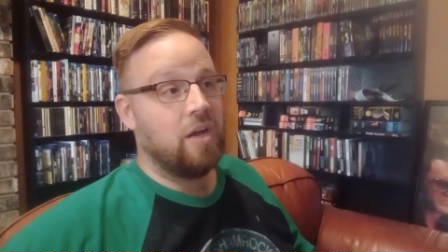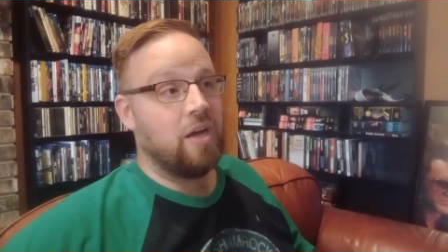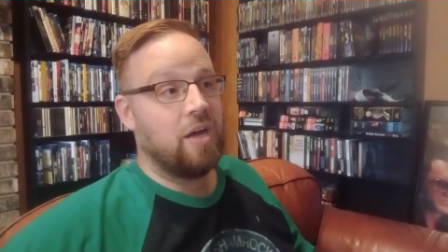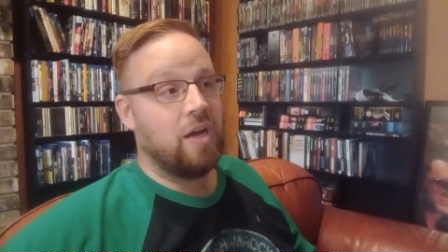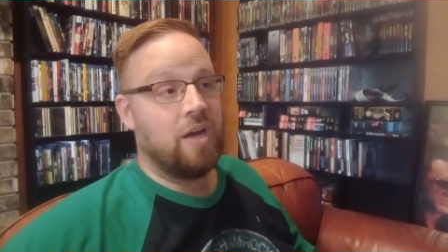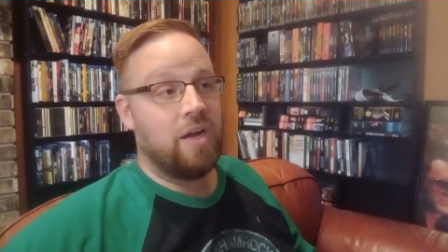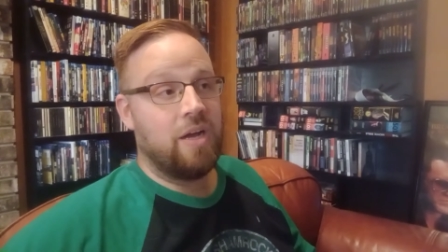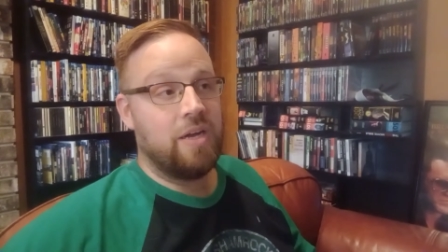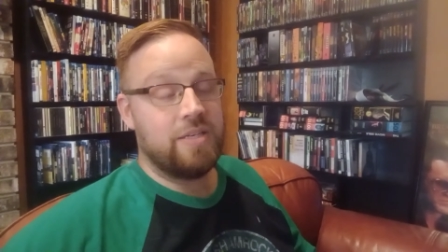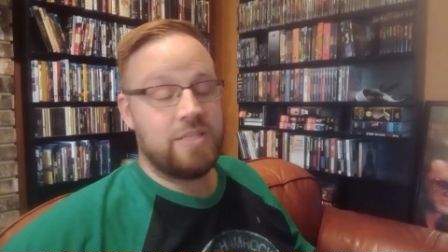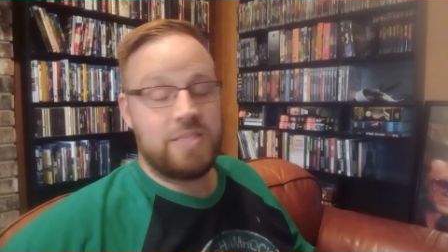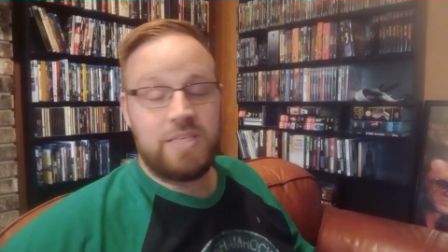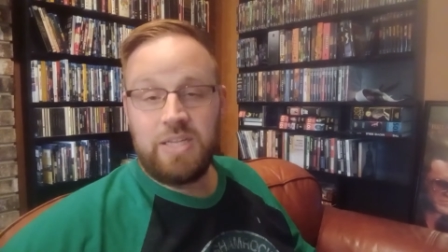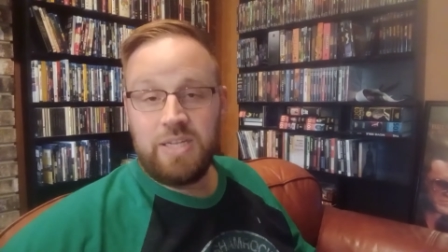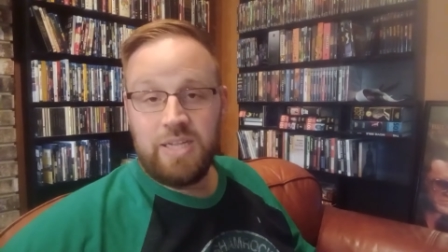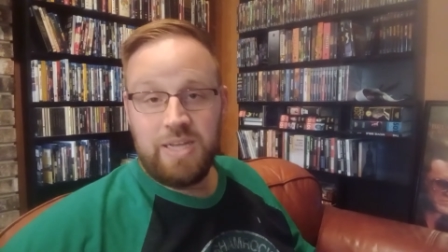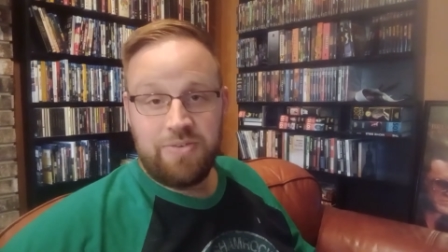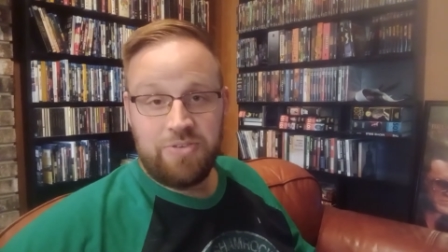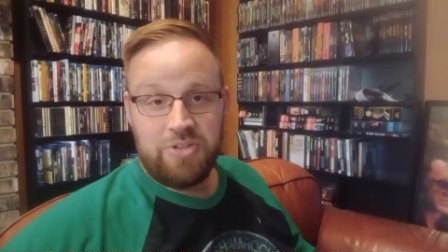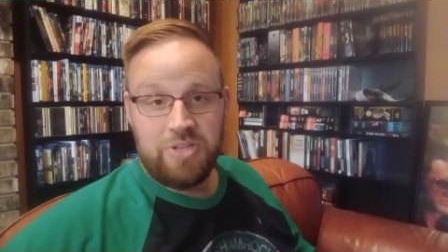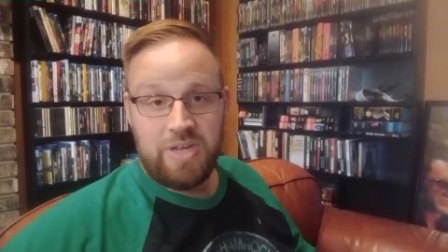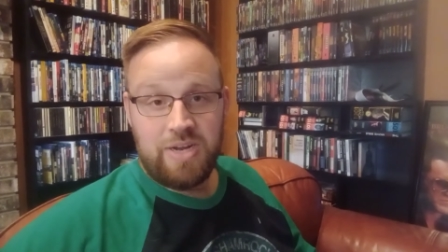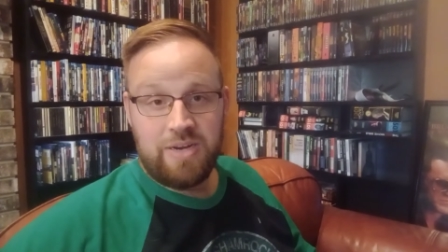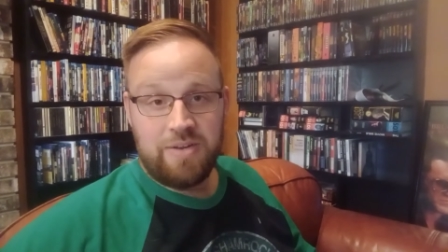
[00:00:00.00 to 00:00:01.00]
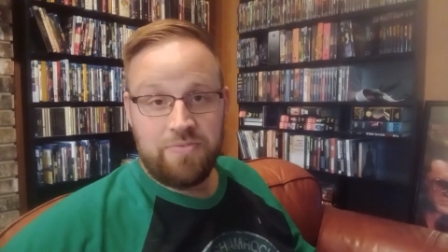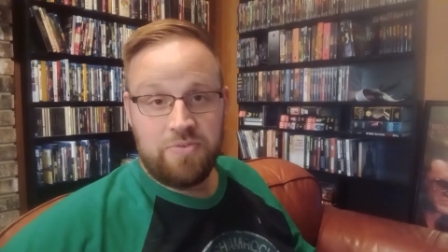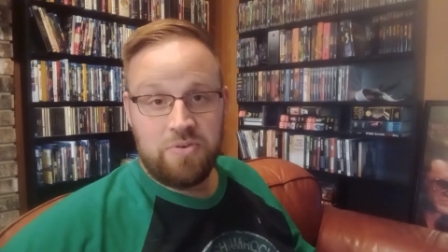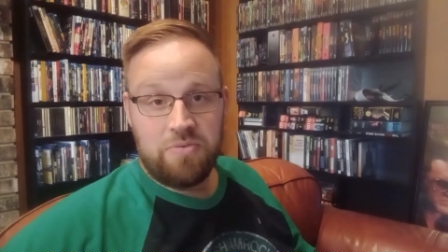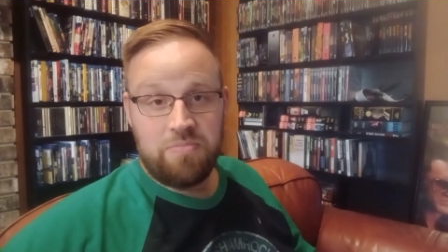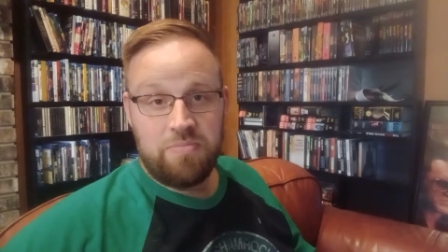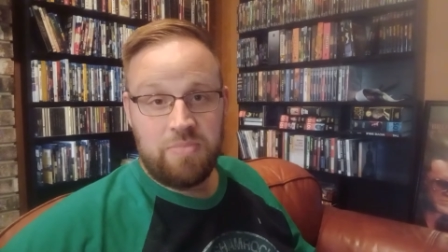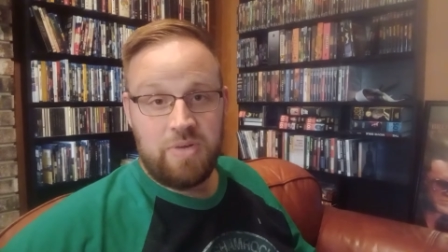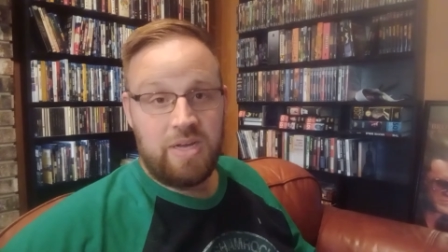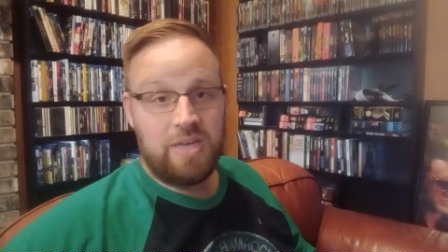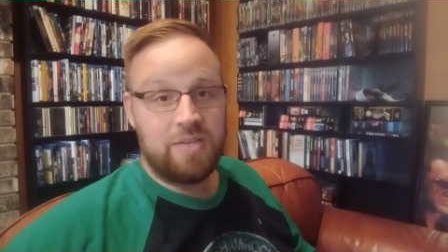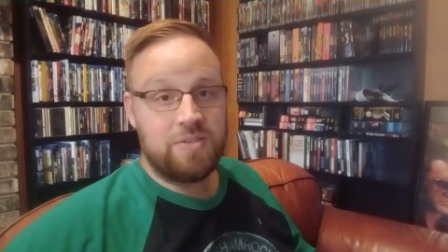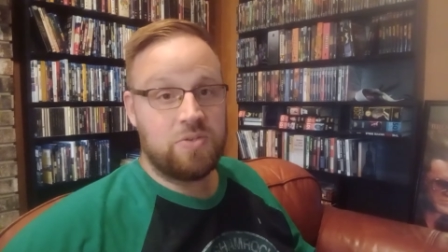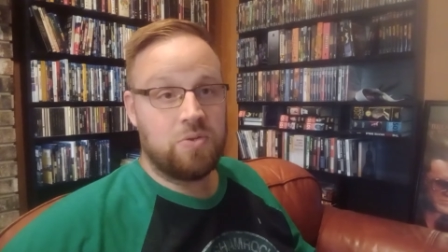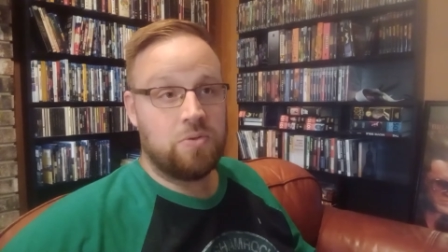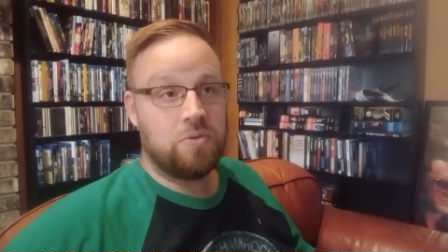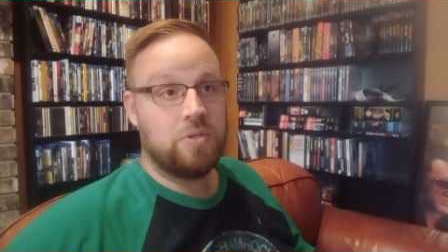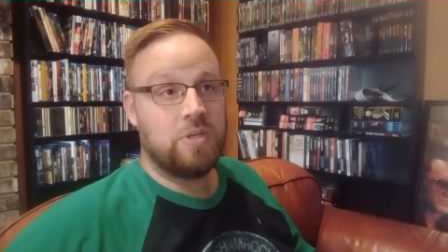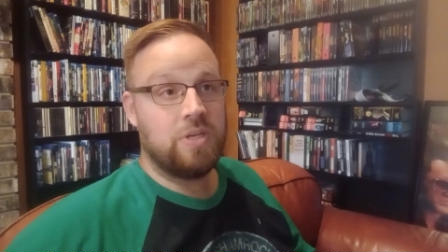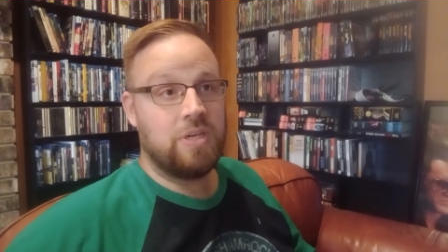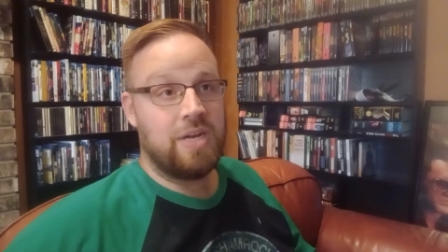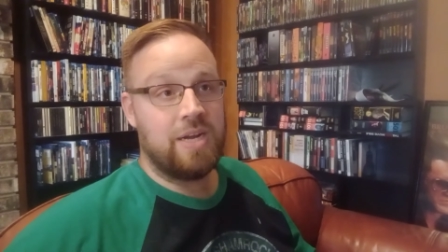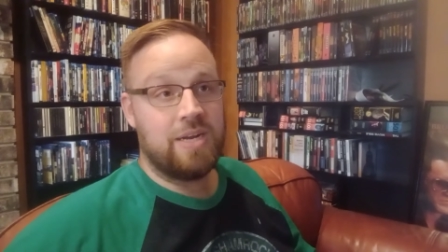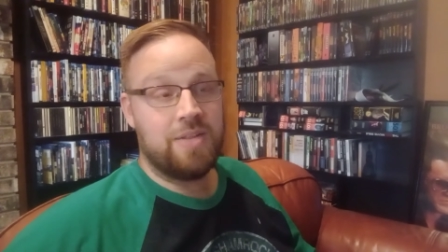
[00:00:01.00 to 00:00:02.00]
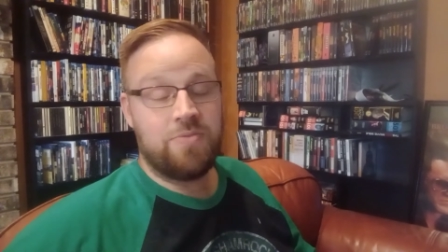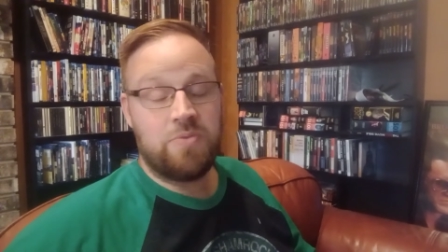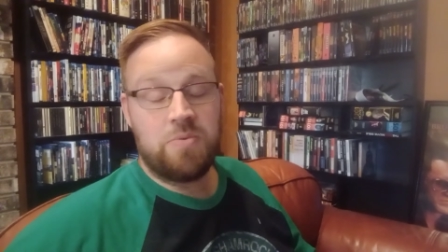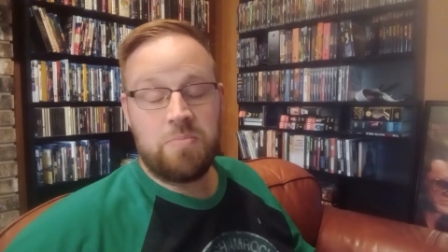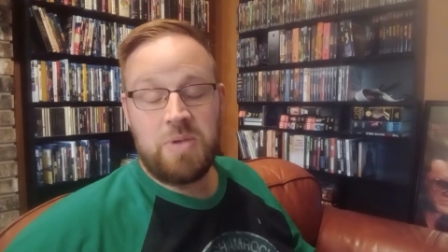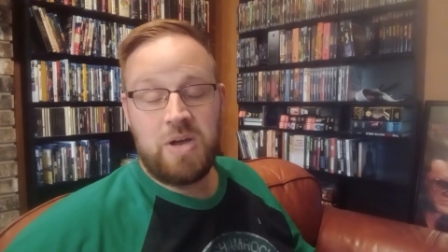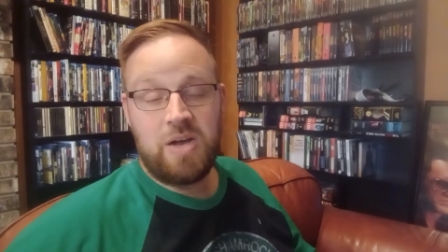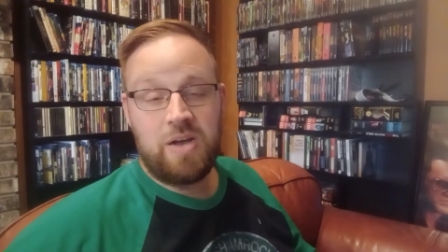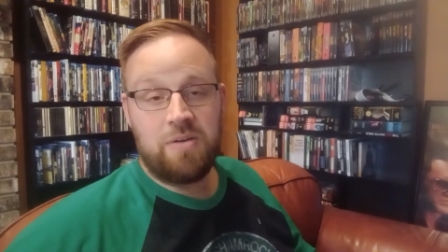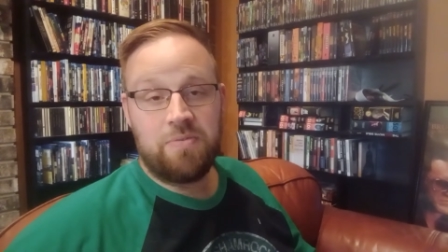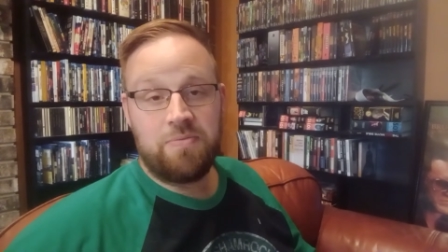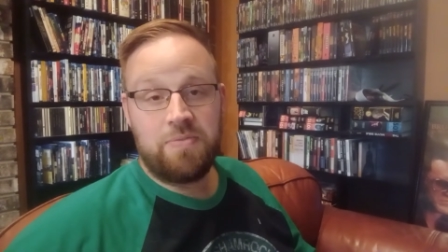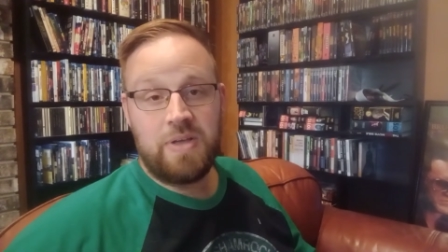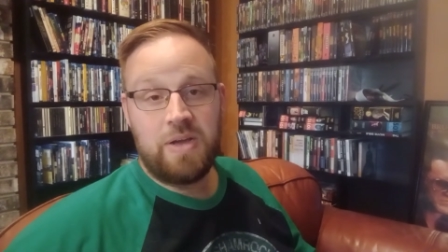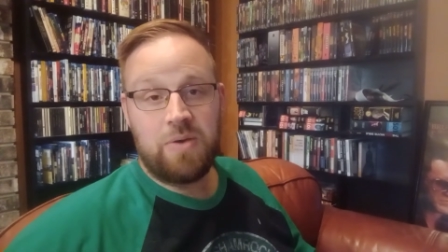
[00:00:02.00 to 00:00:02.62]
I still have a lot of them. I sold a lot of them off